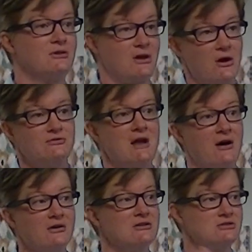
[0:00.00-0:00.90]
the
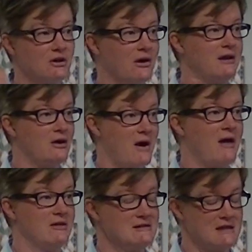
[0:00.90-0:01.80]
hotel because you know, I know
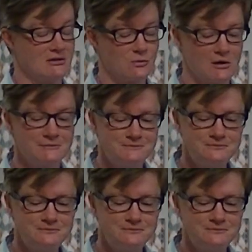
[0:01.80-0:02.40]
how these things work.